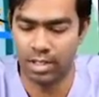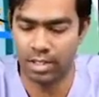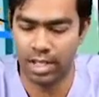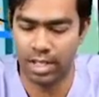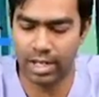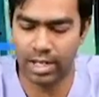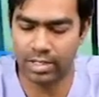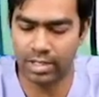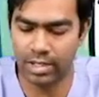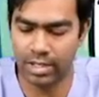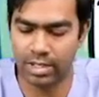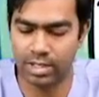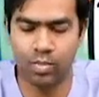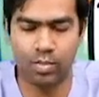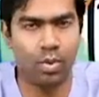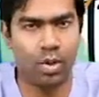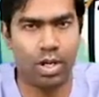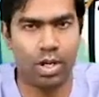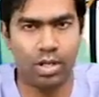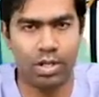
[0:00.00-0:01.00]
The reason is,
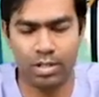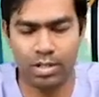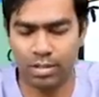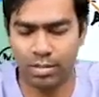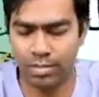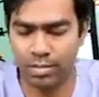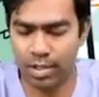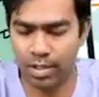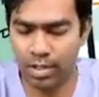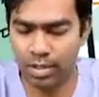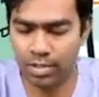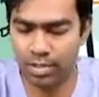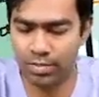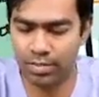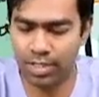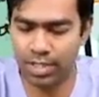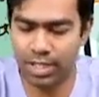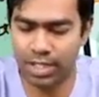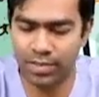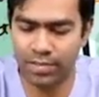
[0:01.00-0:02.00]
one, because of
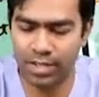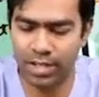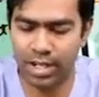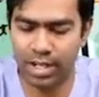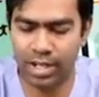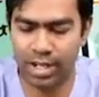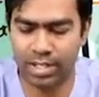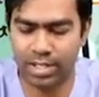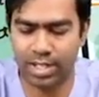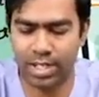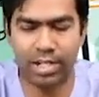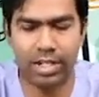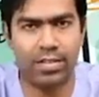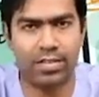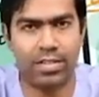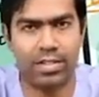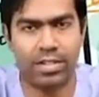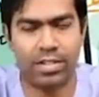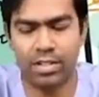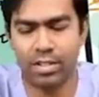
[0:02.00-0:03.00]
significant RAS
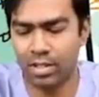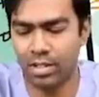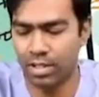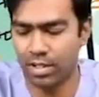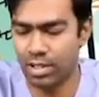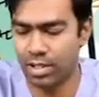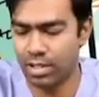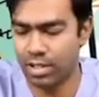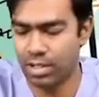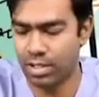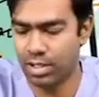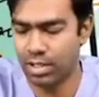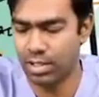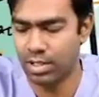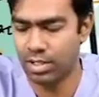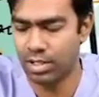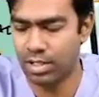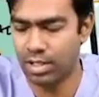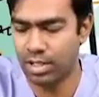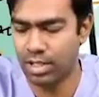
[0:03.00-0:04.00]
activation,
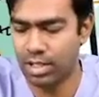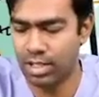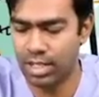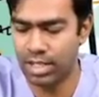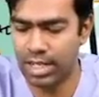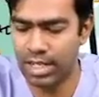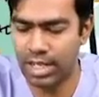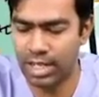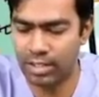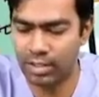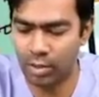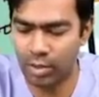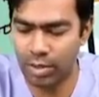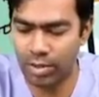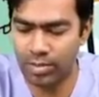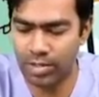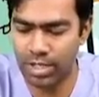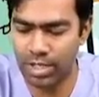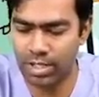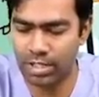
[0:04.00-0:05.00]
the ENaC
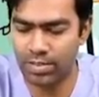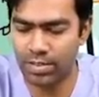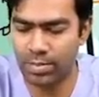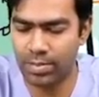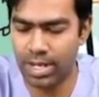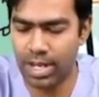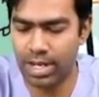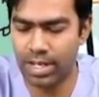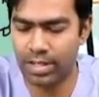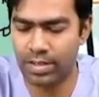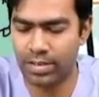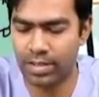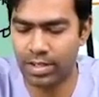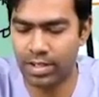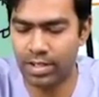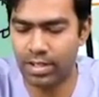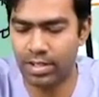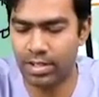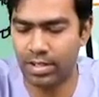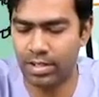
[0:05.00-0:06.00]
sodium channels will be
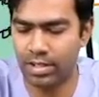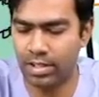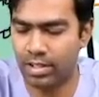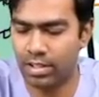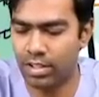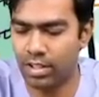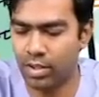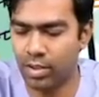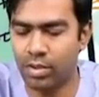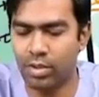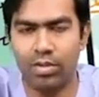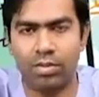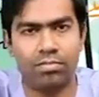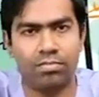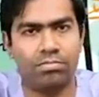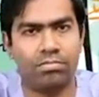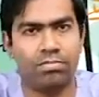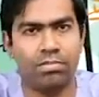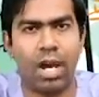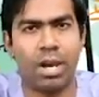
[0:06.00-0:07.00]
activated. We'll
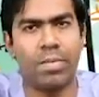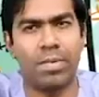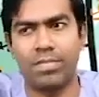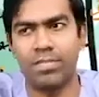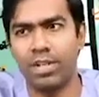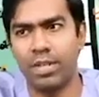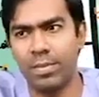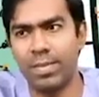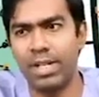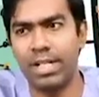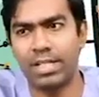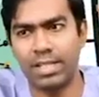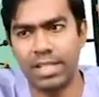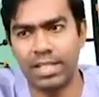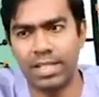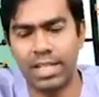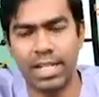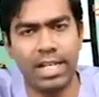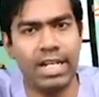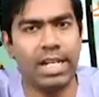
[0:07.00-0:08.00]
be
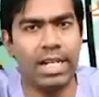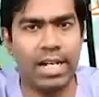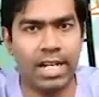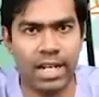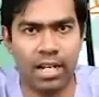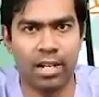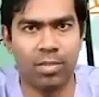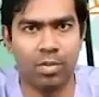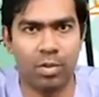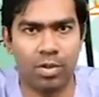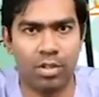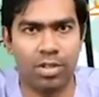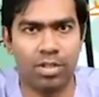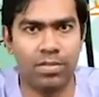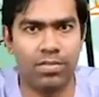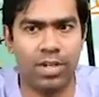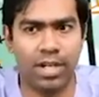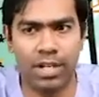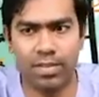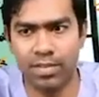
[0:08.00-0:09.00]
discussing in detail about this.
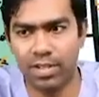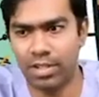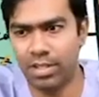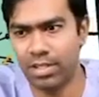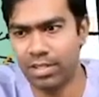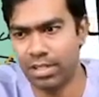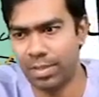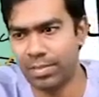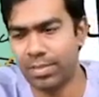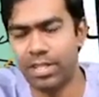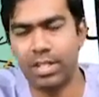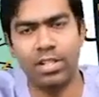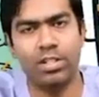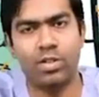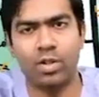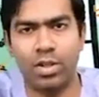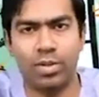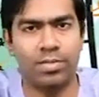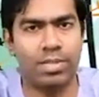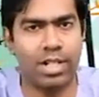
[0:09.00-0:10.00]
Whenever this epithelial
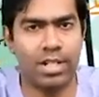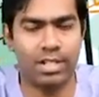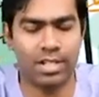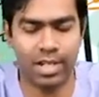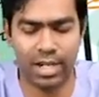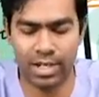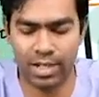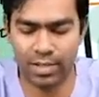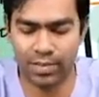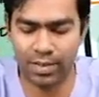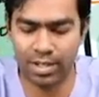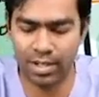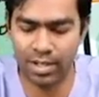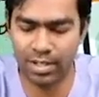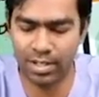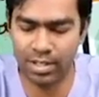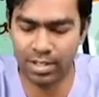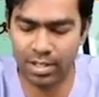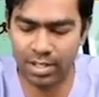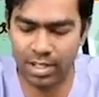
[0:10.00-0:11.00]
sodium channels are activated,
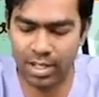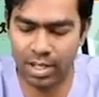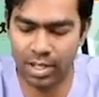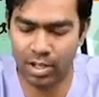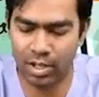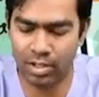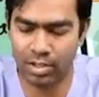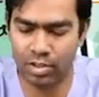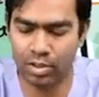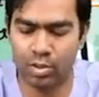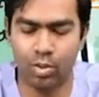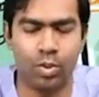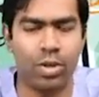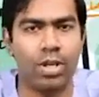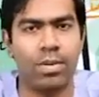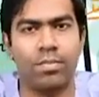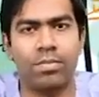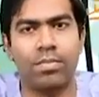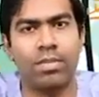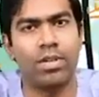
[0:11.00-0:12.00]
they cause
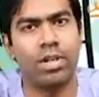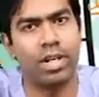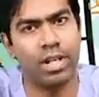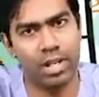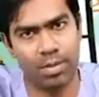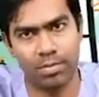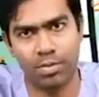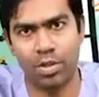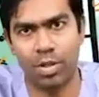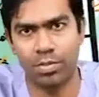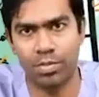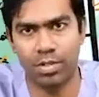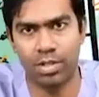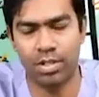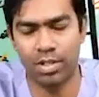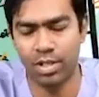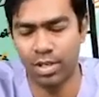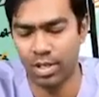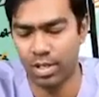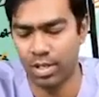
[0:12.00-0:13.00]
sodium reabsorption.